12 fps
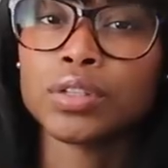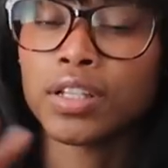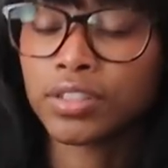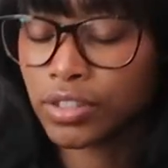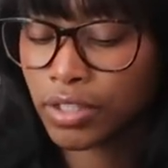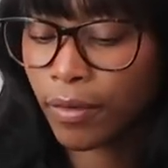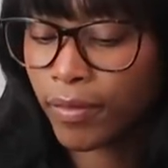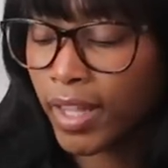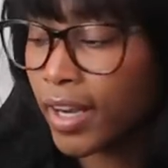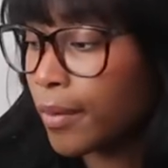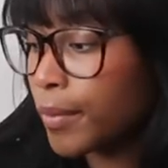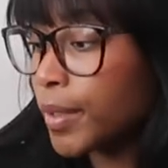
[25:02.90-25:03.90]
so let's just go with
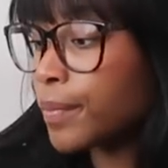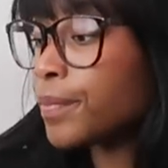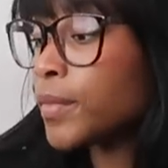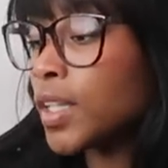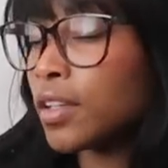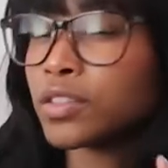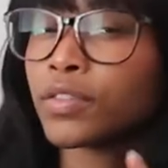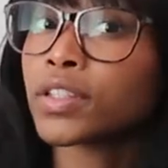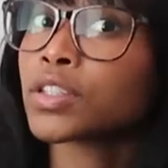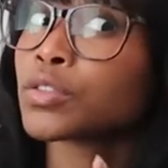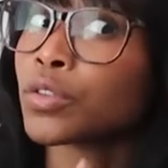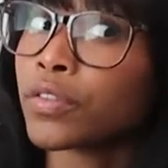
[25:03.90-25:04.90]
that number. It was
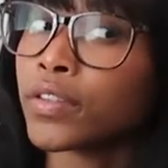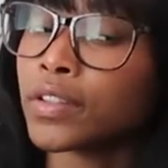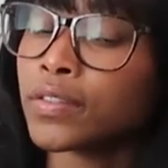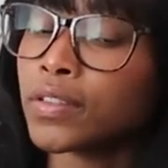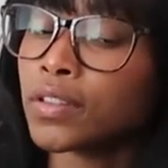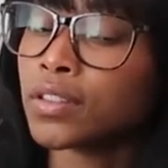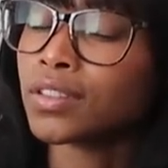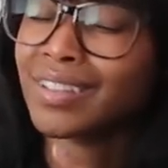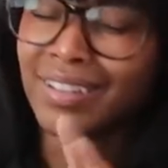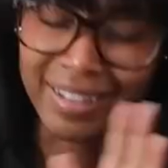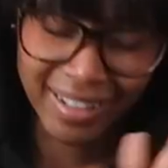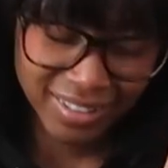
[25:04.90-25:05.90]
52 or 54.
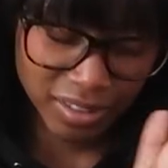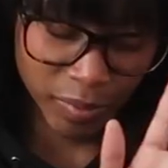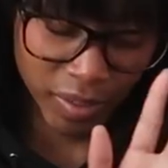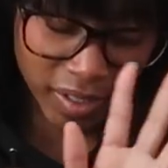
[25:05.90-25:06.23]
Oh god, too many